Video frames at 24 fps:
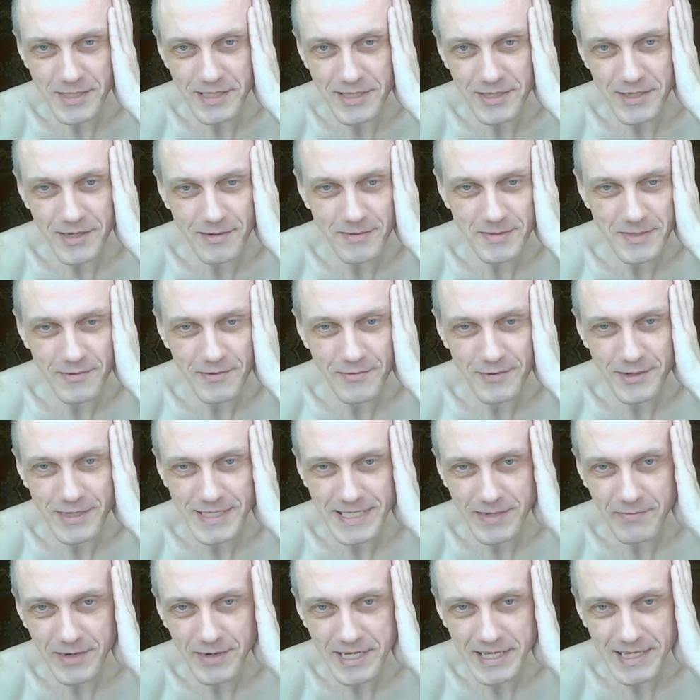in terms of if
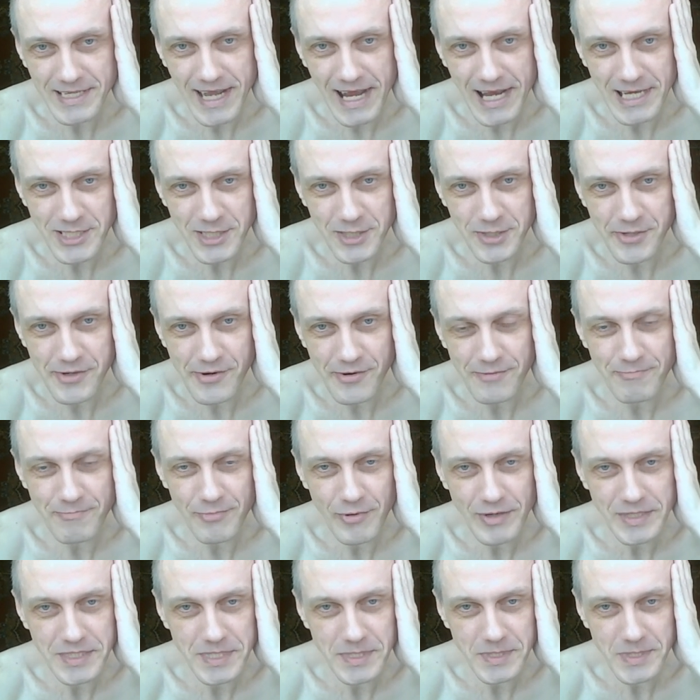somebody touched your
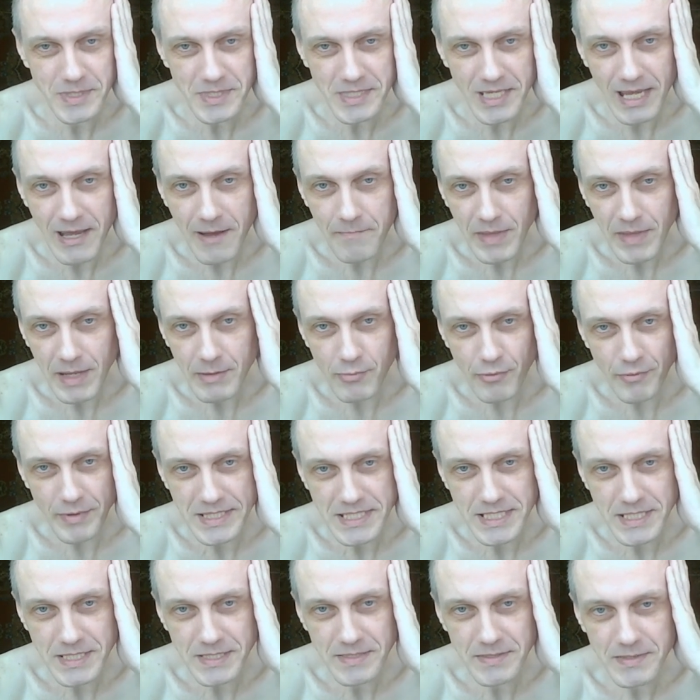
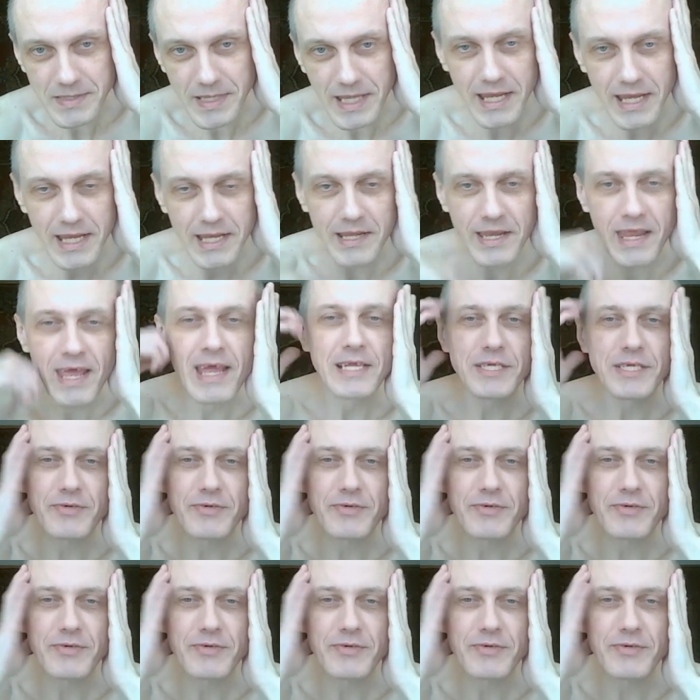precious thing,